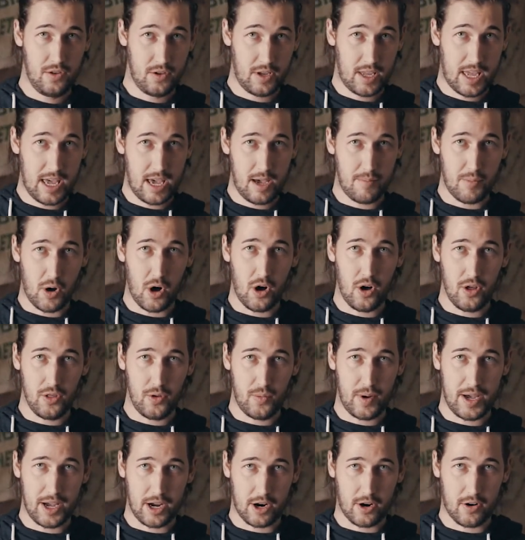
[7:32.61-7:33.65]
came all the
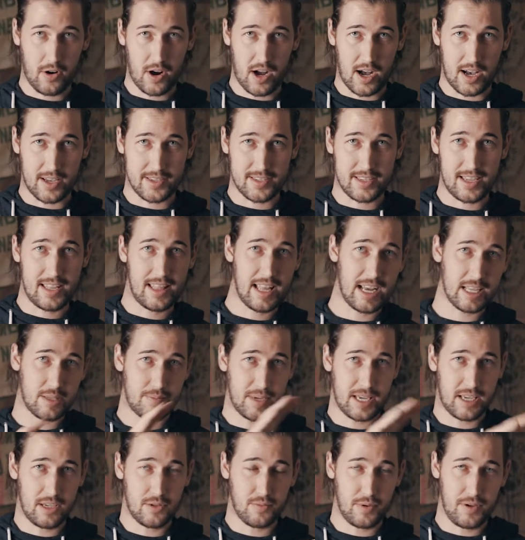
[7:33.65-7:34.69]
way across, and that's
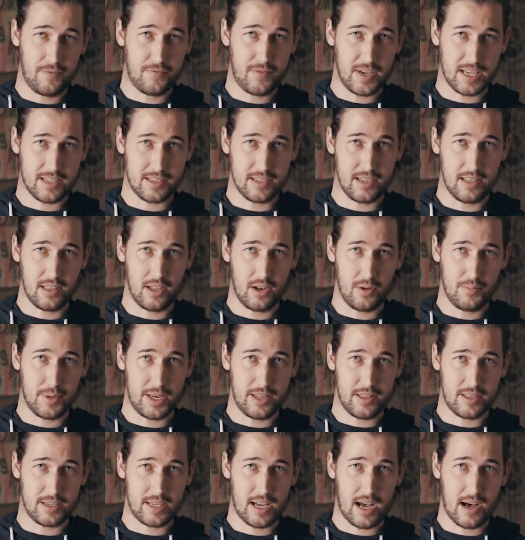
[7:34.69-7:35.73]
because we fixed a little bit
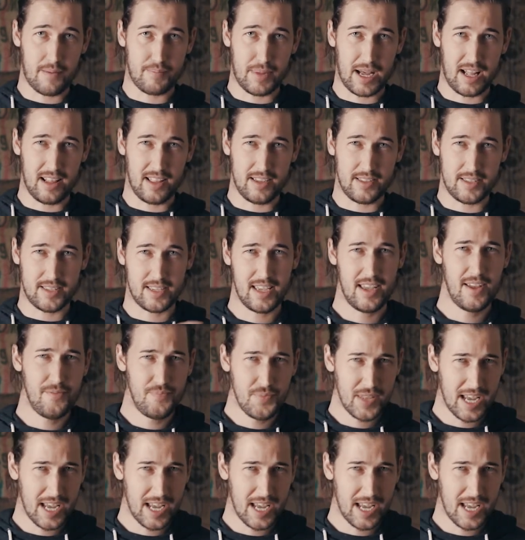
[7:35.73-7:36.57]
of the top balance.